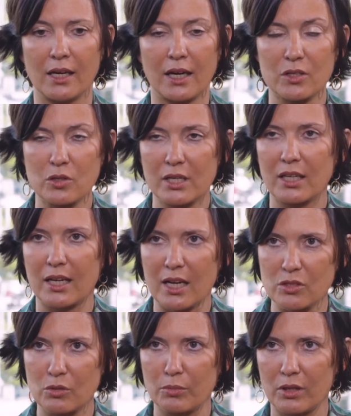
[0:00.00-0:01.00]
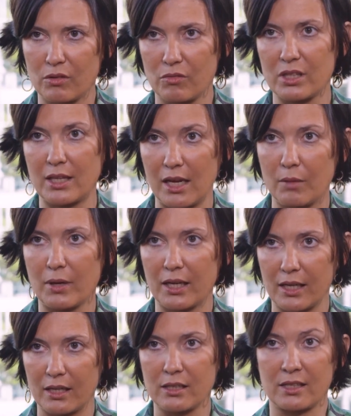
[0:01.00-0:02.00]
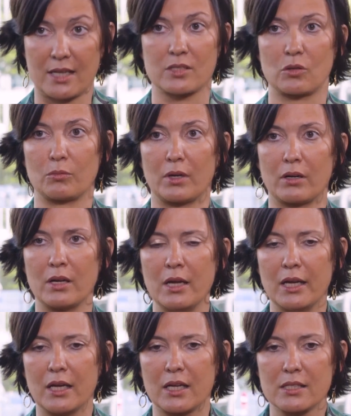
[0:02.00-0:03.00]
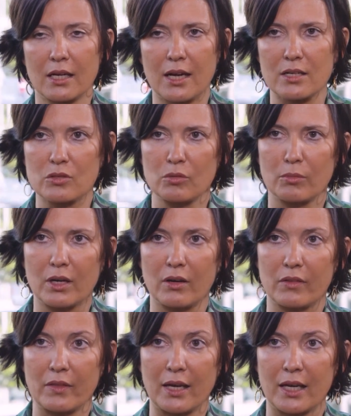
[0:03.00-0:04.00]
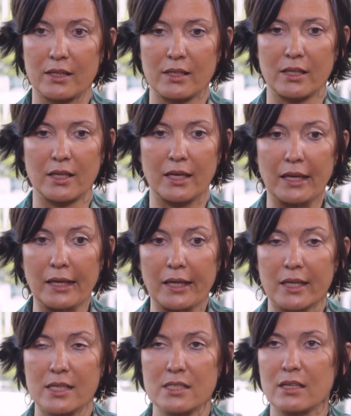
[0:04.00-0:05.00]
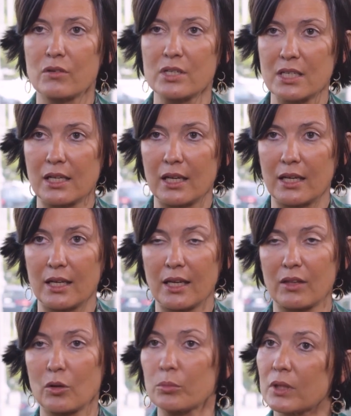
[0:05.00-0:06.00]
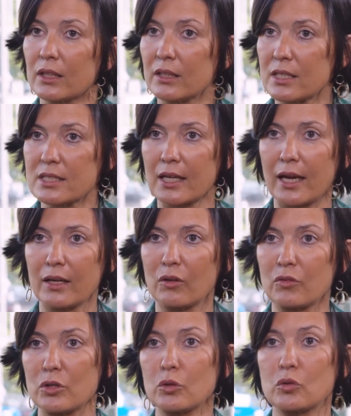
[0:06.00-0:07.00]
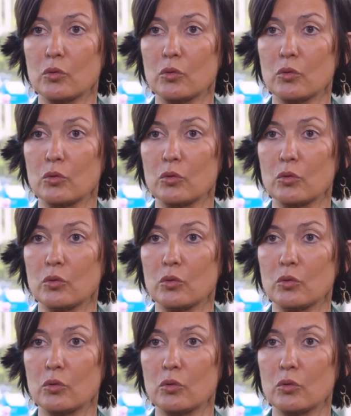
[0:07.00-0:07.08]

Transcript: Actually, the customer, the retail banking customer, is a customer that is increasingly adopting this kind of new